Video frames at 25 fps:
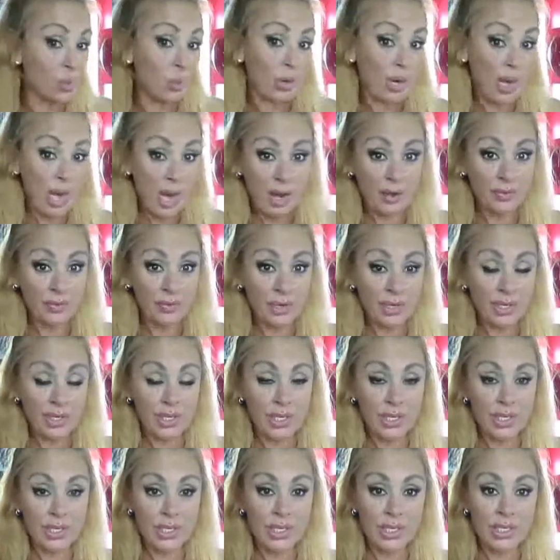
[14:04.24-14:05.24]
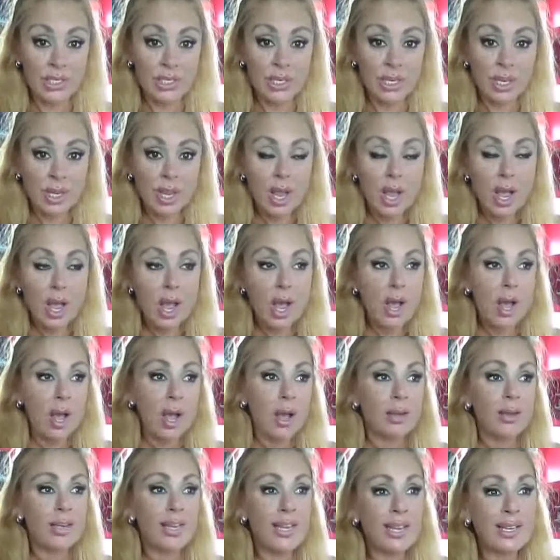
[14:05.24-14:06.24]
whatever it is,
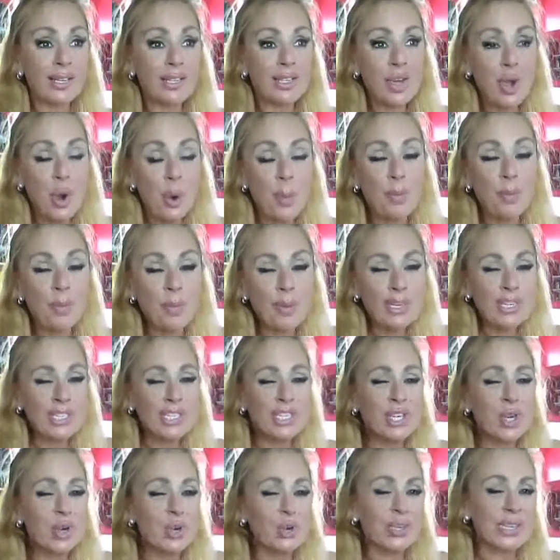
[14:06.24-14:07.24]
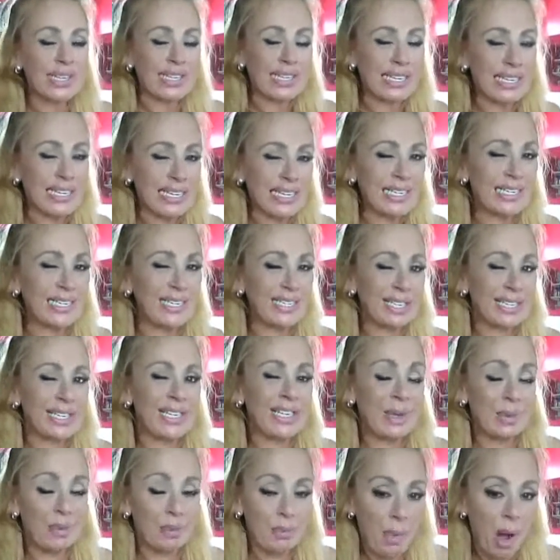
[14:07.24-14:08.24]
like, don't be so easily
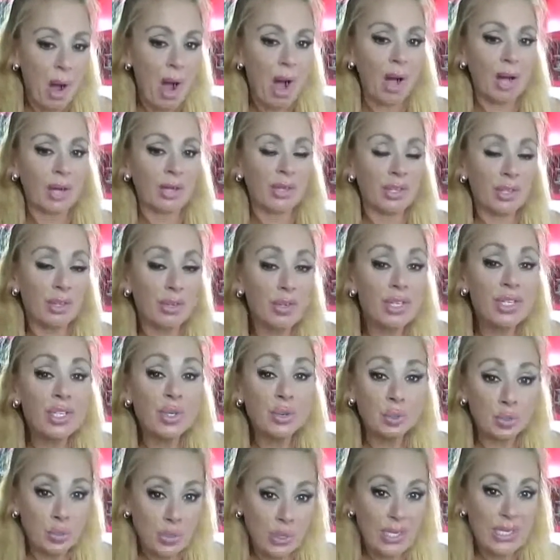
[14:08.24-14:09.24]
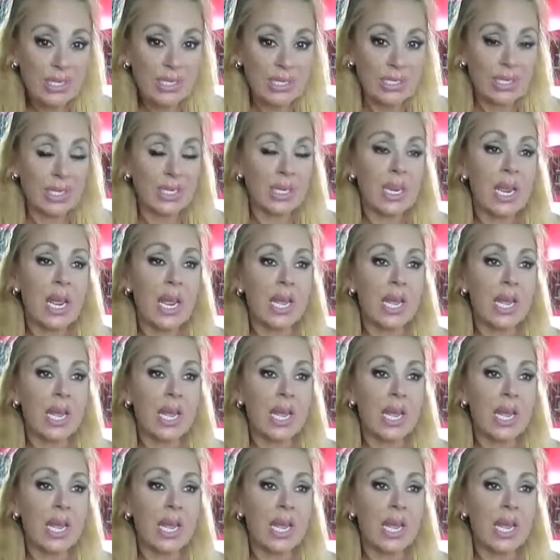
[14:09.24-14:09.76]
to mock. There is a reason.